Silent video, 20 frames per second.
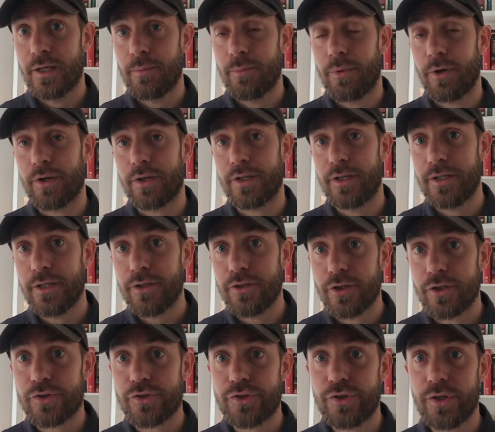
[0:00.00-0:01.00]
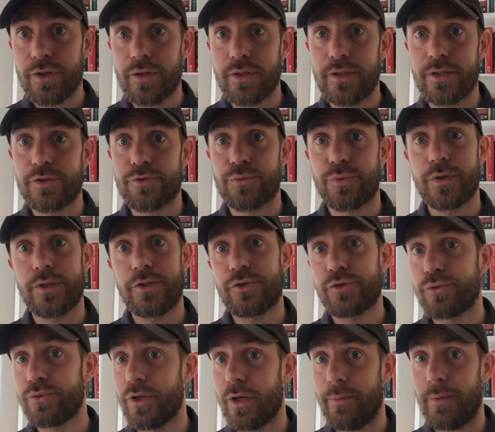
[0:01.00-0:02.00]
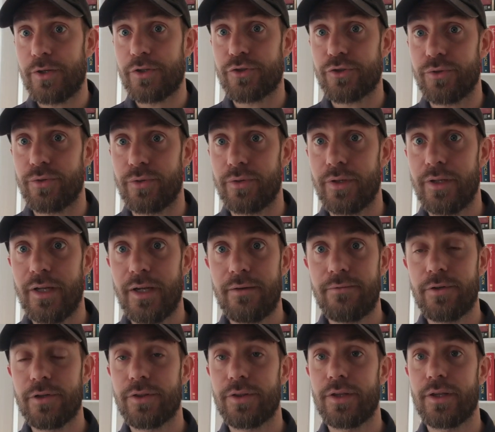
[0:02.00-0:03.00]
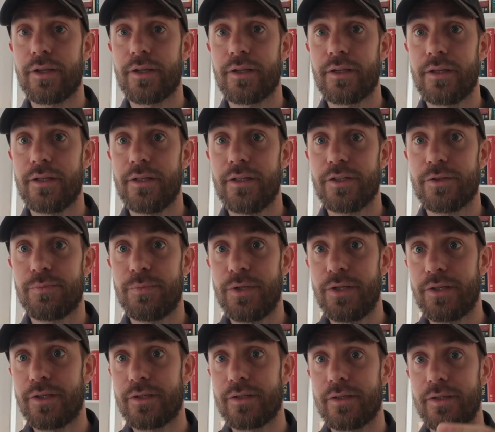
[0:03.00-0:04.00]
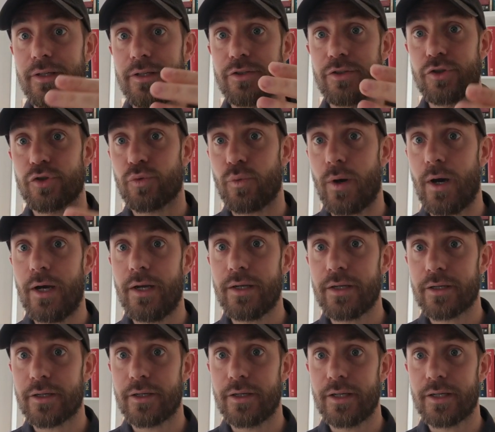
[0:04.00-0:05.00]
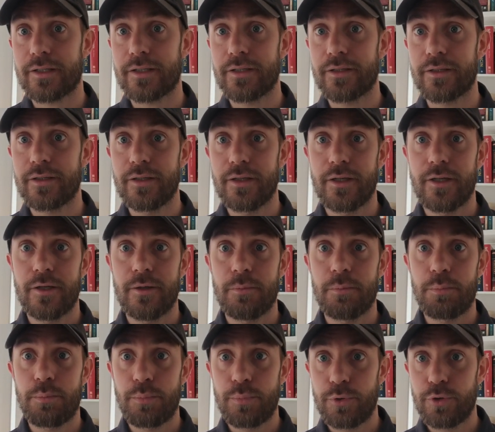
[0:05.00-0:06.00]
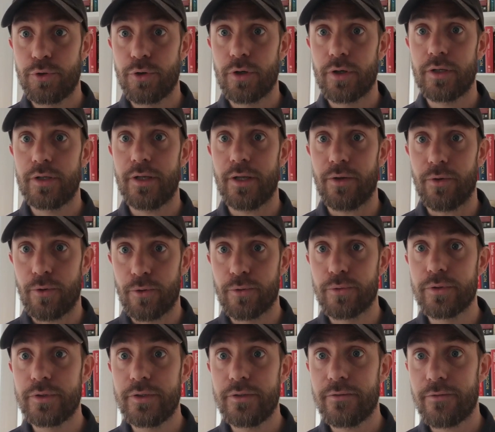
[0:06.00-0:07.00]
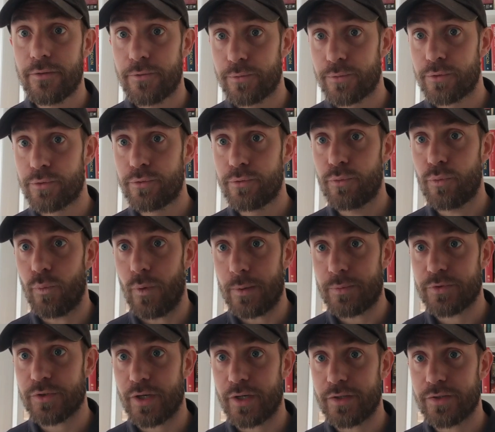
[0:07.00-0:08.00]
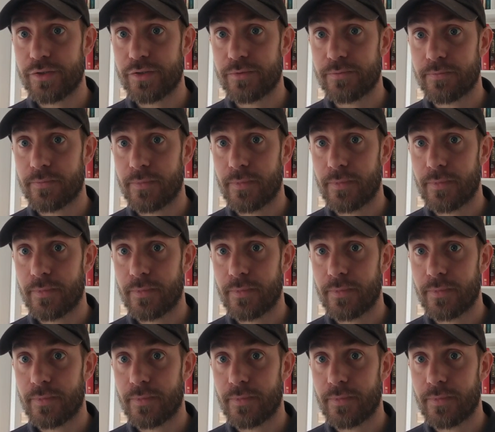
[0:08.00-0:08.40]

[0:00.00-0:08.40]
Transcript: But in a nutshell, it's really two-dimensional. Everything is being intertwined and connected purely and only through websites.